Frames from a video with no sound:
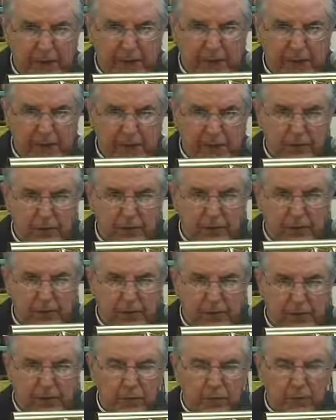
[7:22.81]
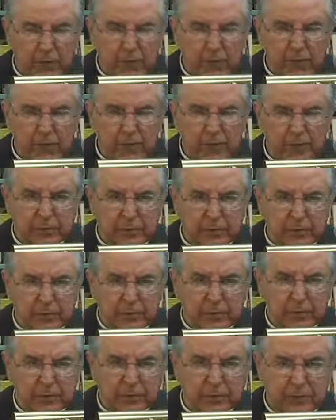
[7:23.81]
not worship, it's
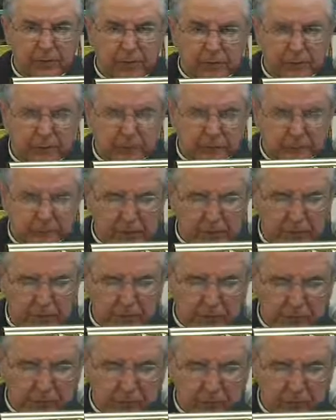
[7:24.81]
worship of duty.